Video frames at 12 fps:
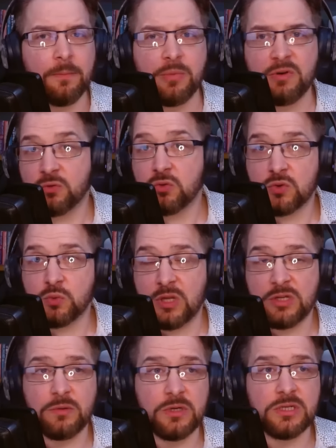But of course, what
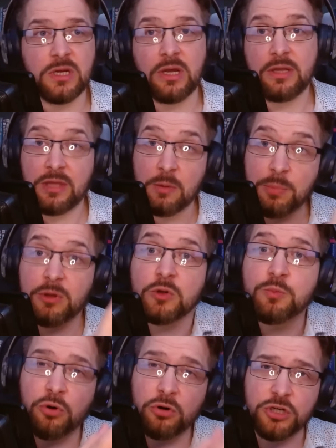they do is they
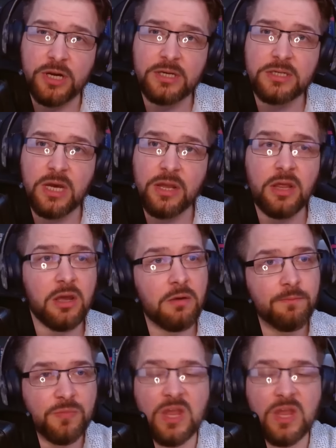build projects and they go,